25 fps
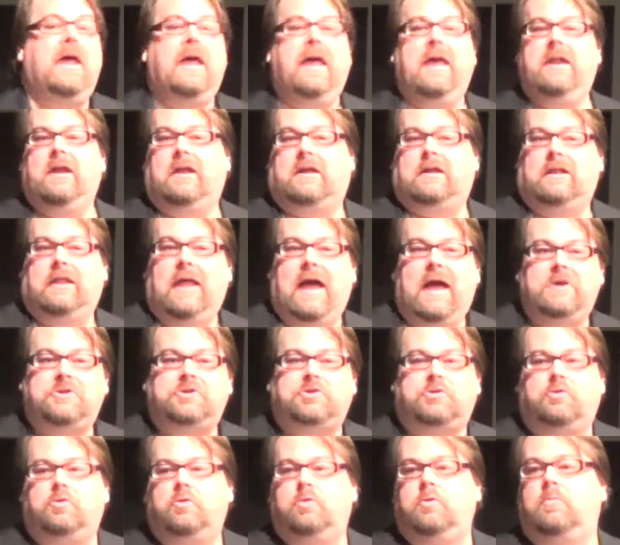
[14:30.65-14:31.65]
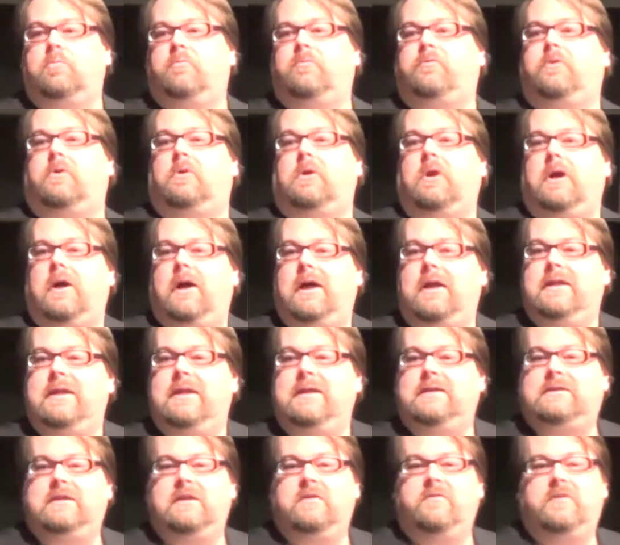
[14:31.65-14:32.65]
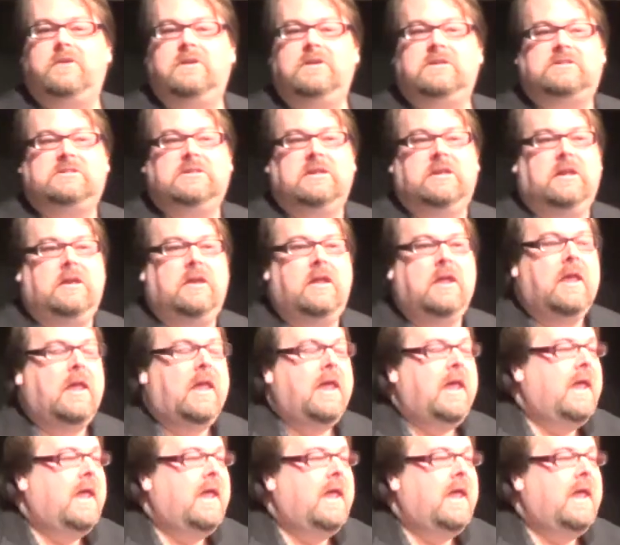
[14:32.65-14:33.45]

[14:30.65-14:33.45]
in a classroom for a nativity scene,